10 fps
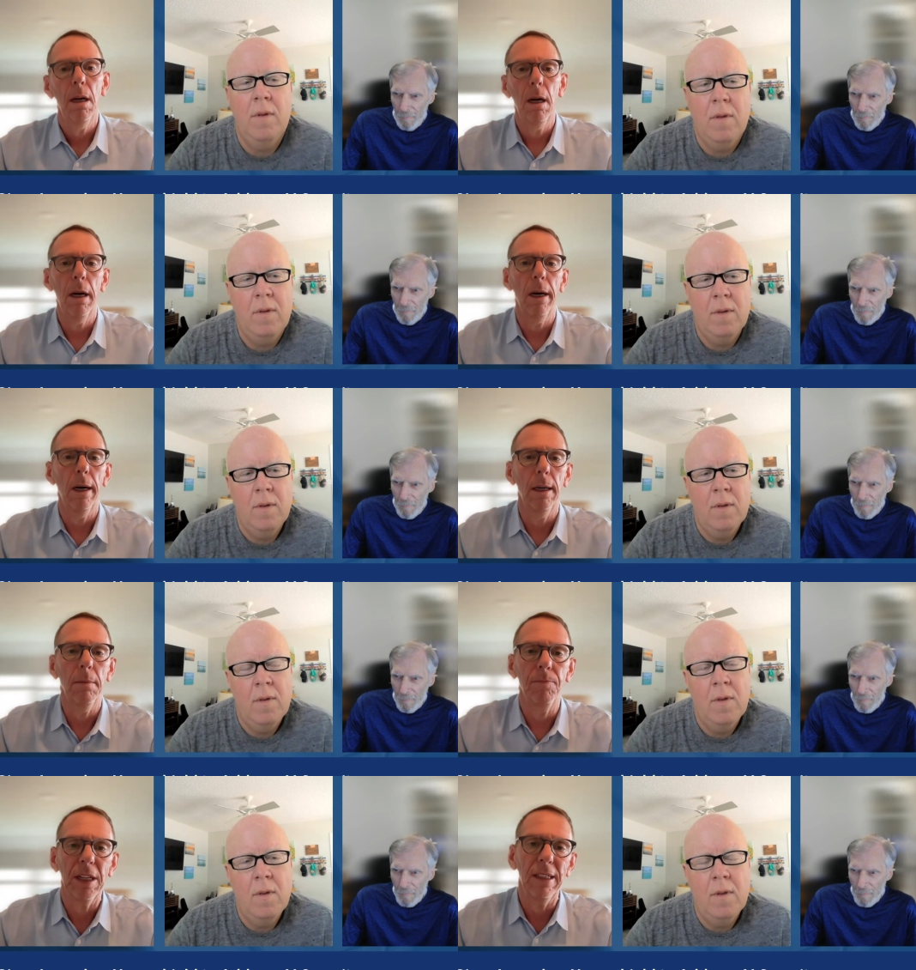
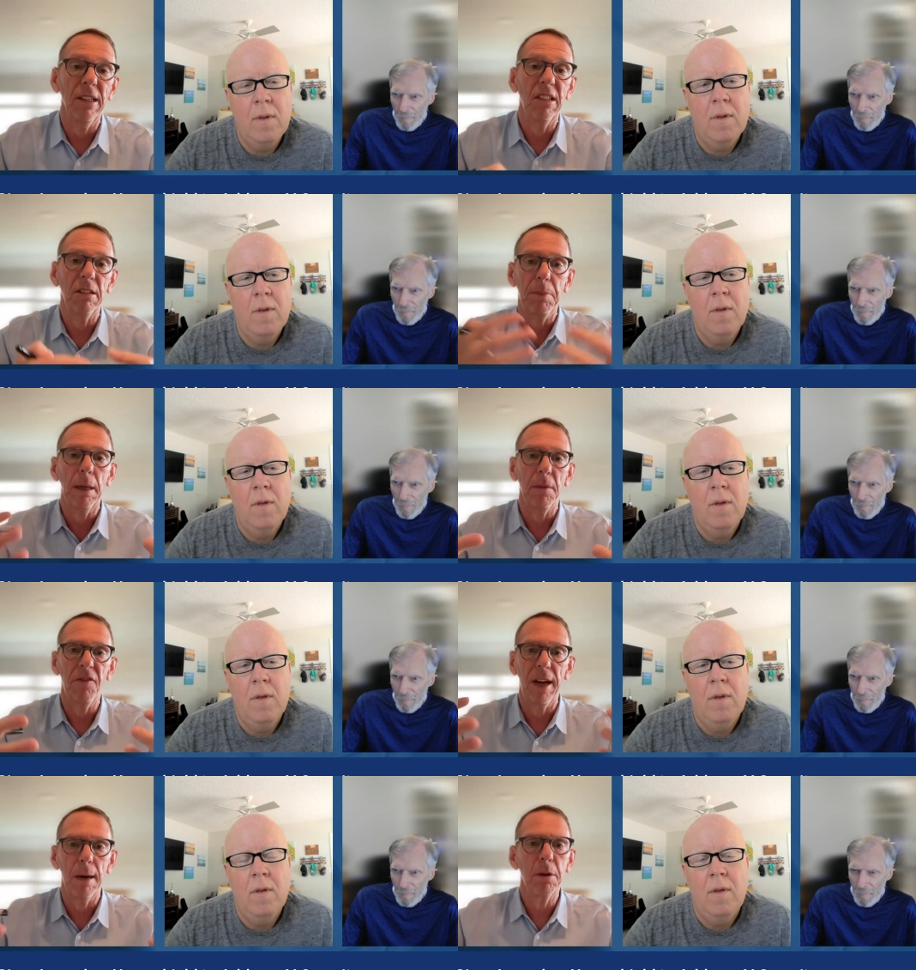Speaker 1: um, and does this become the
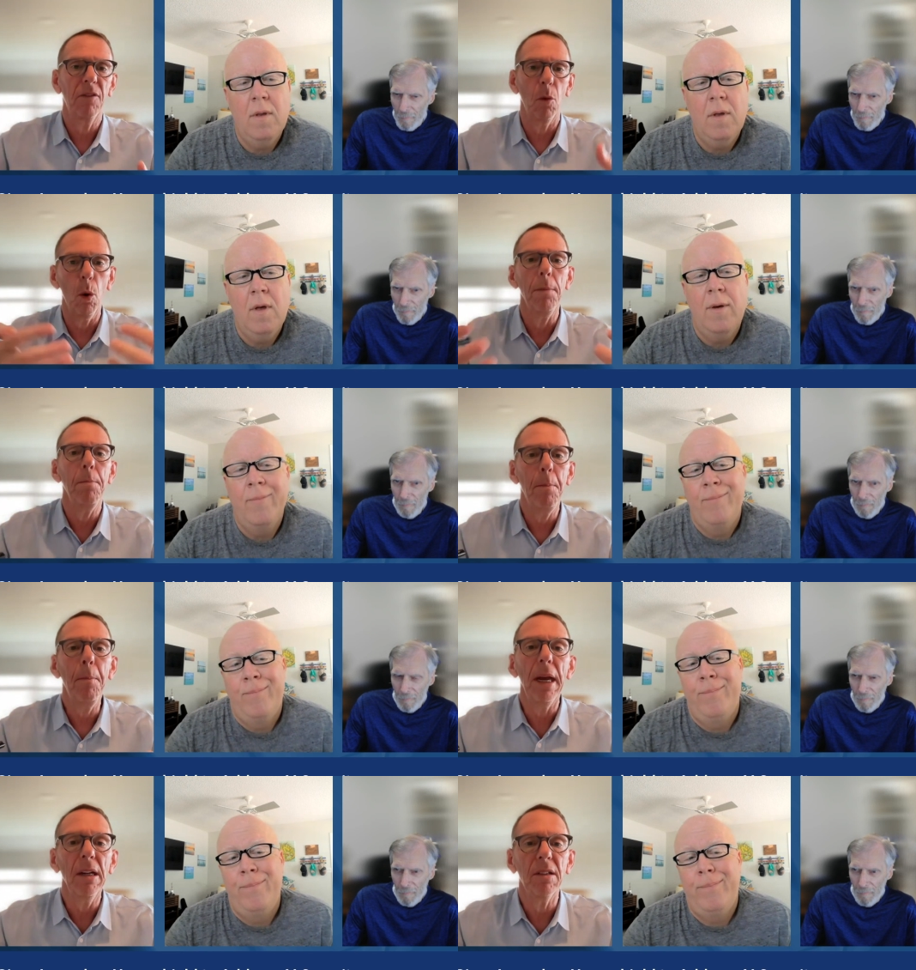fabric for one
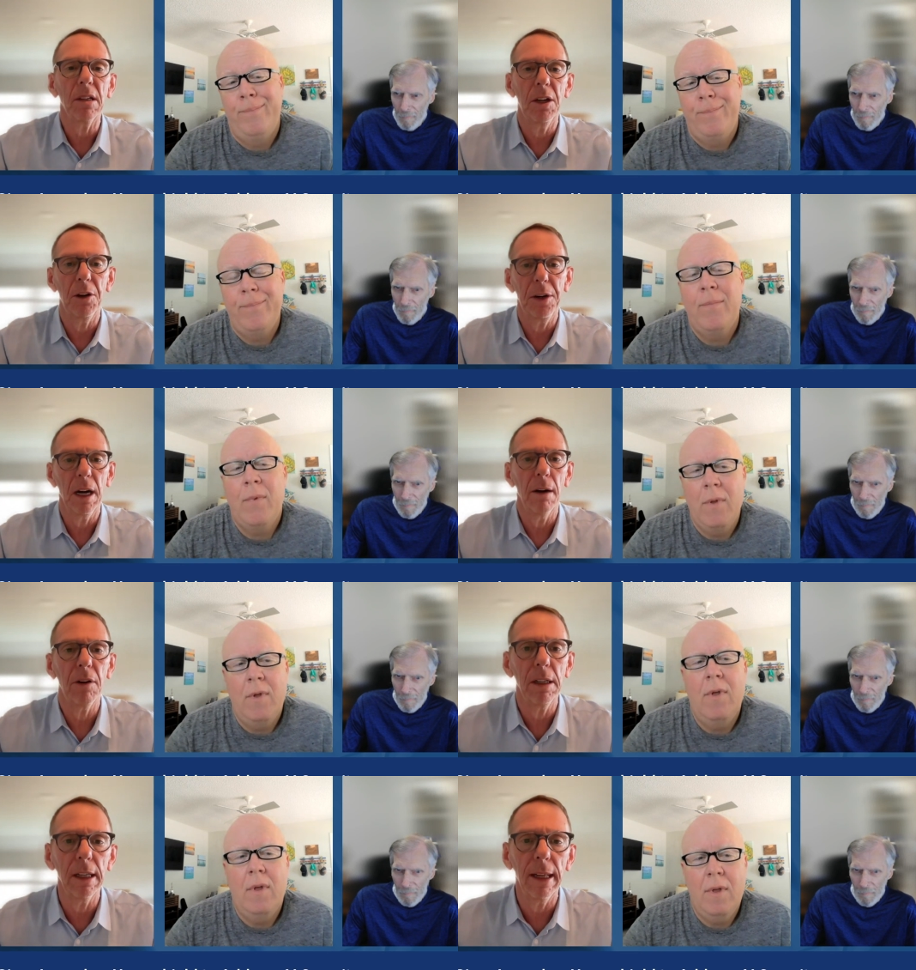big security
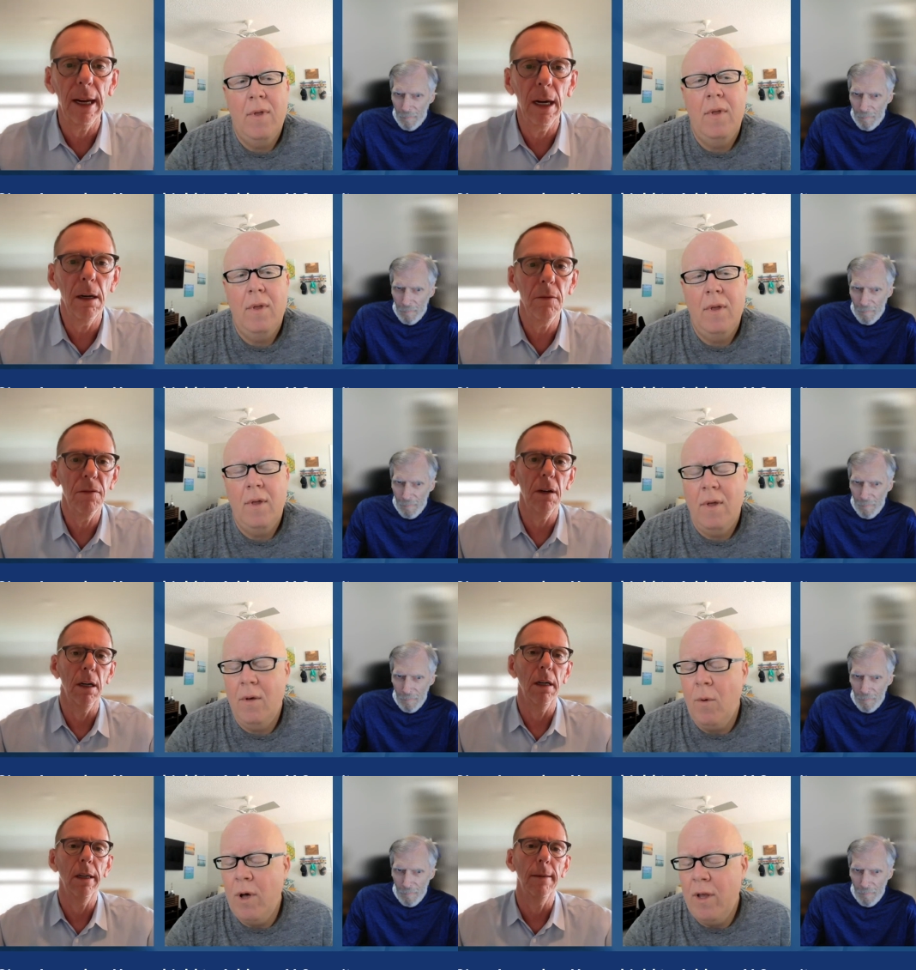offering that they have?
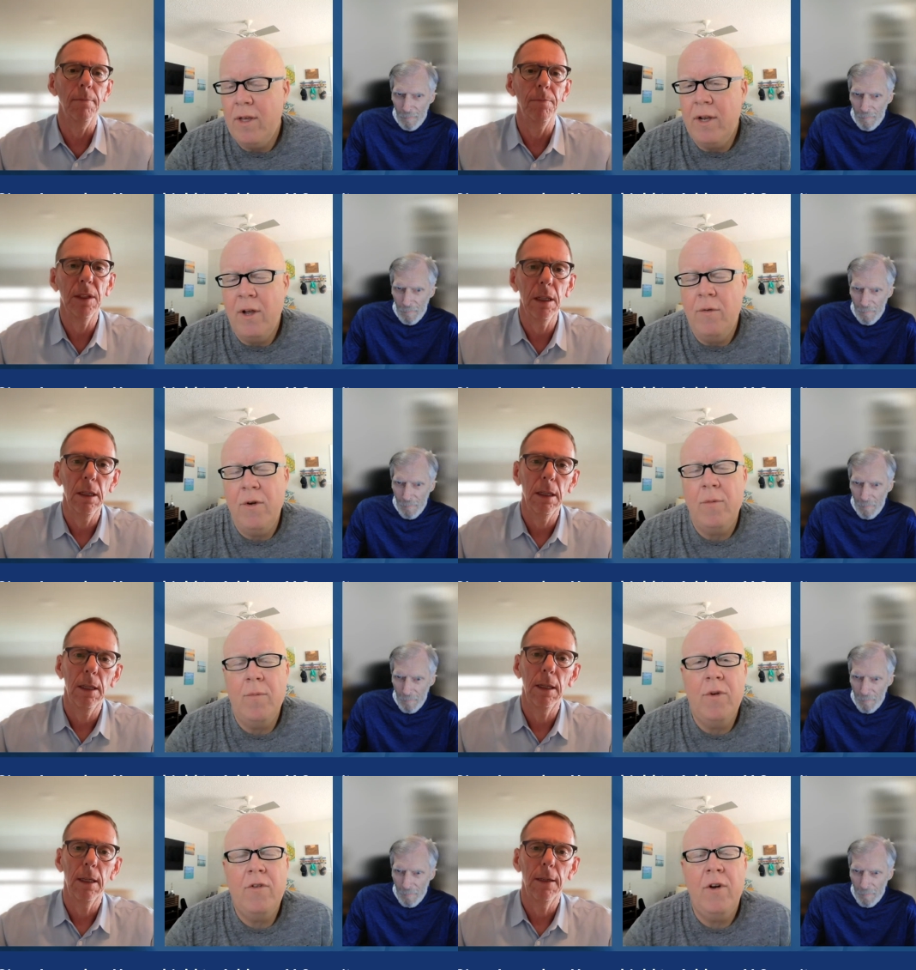Uh, well,
Speaker 2: you know, they're
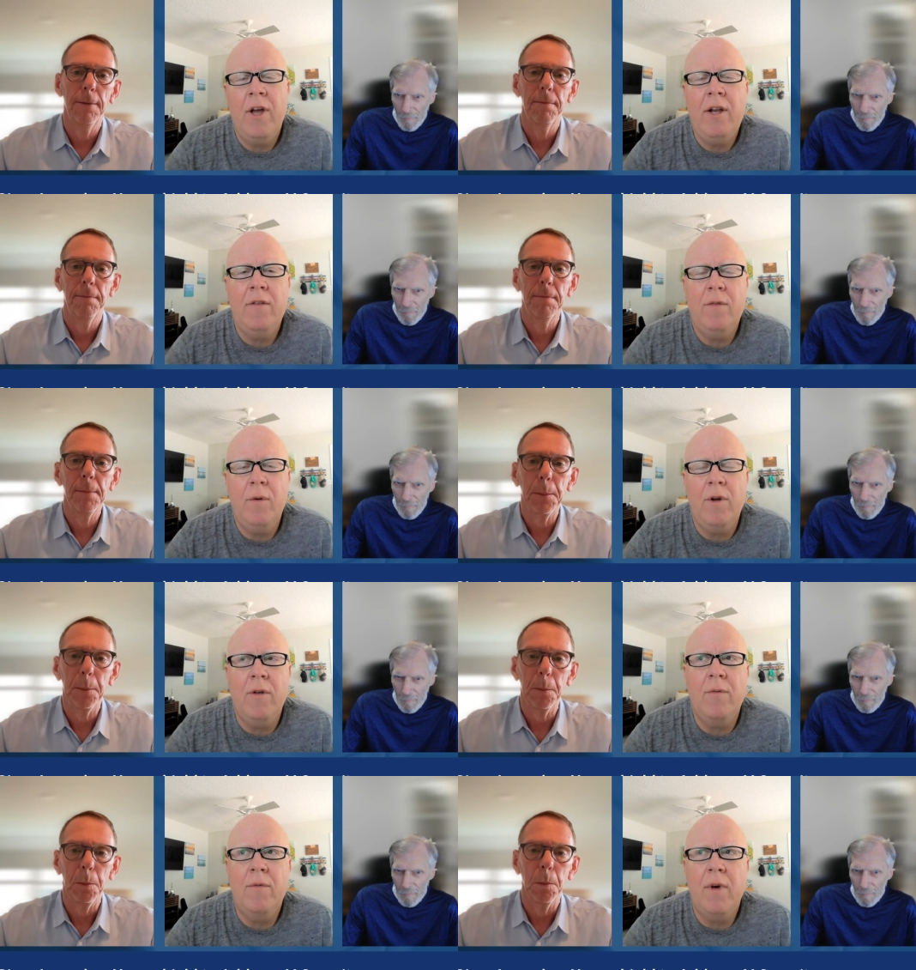they're trying to sort
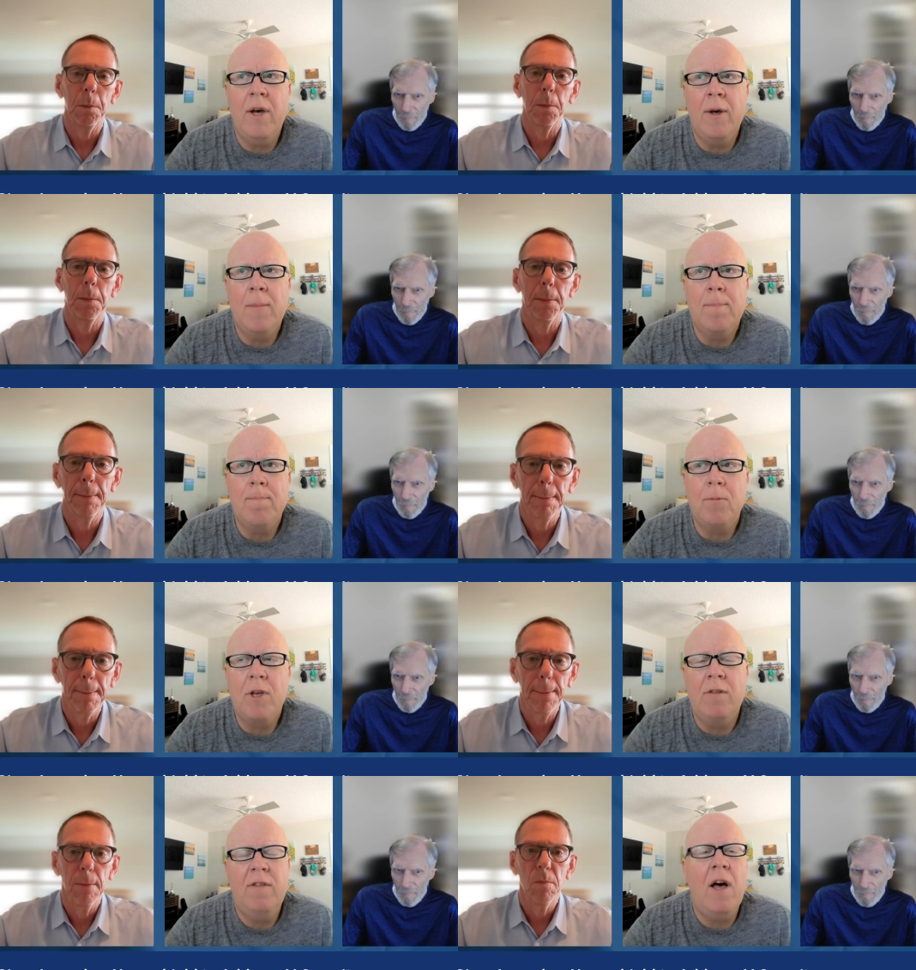of um,
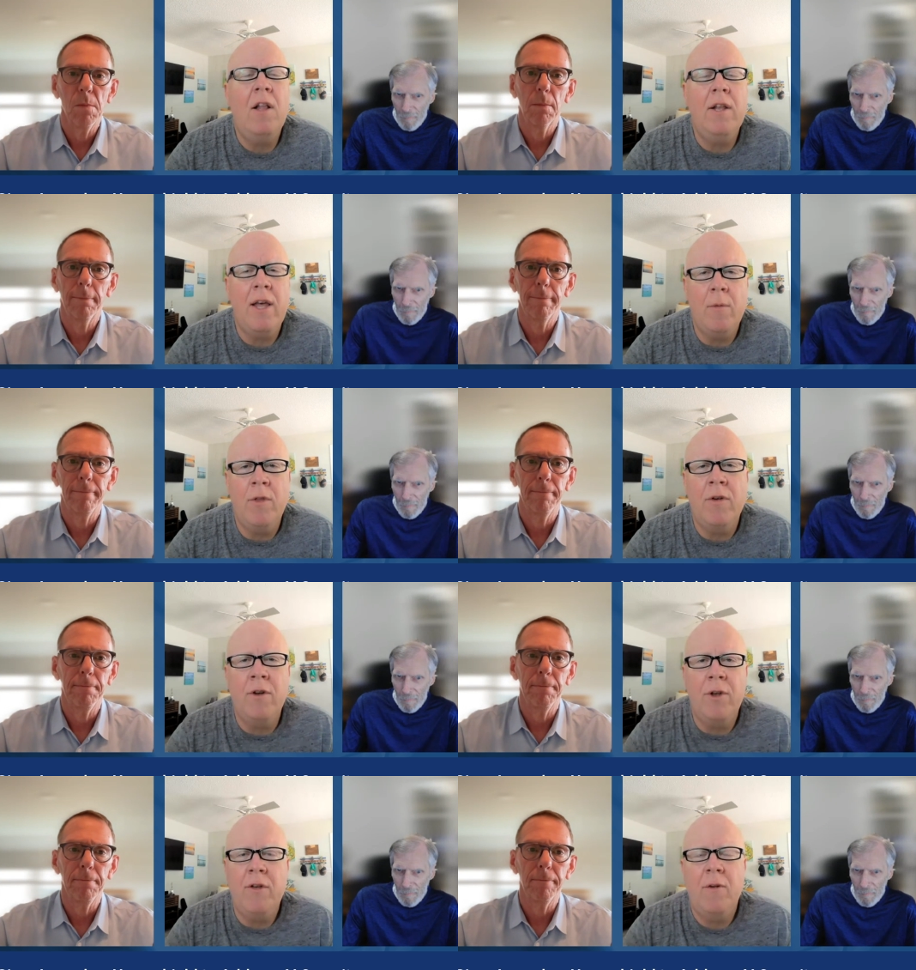consolidate what they're
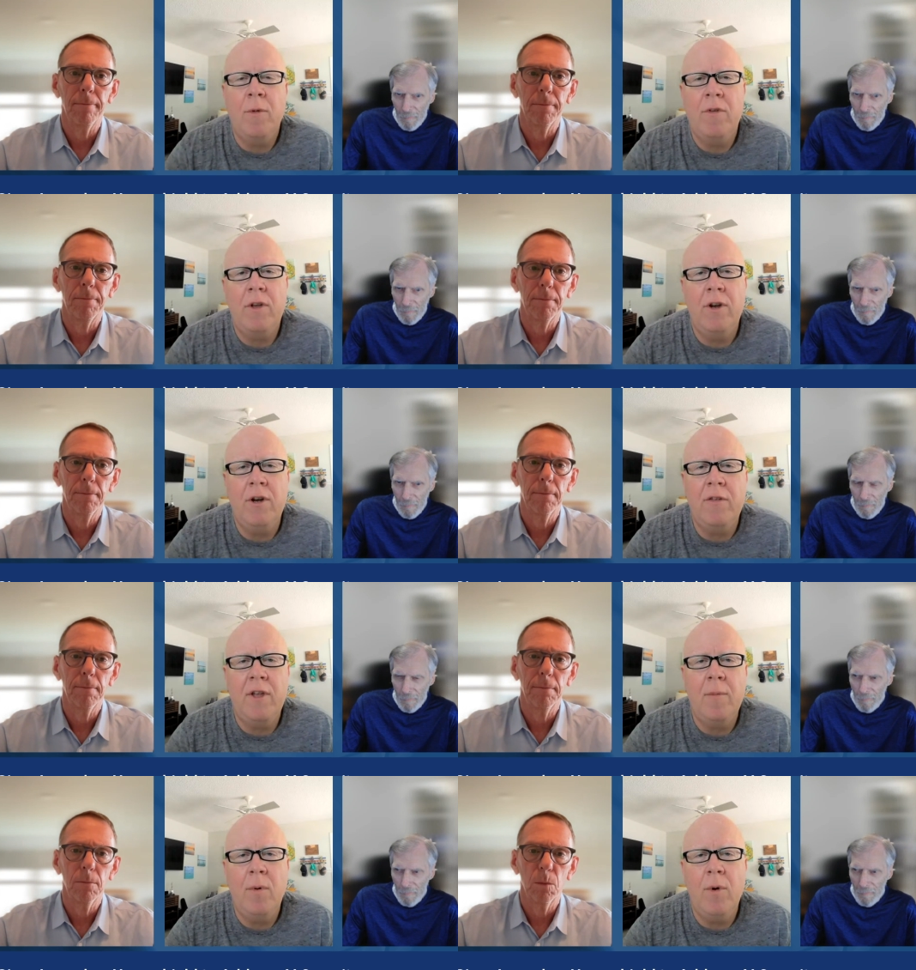doing from a security
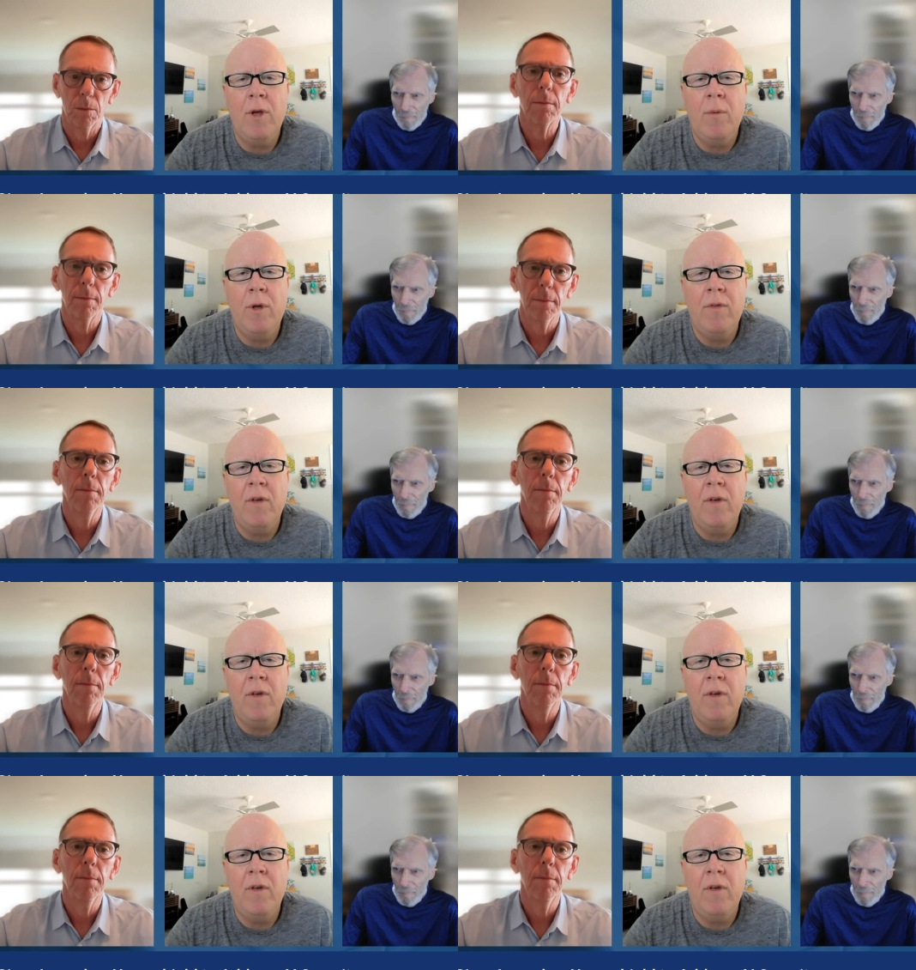standpoint with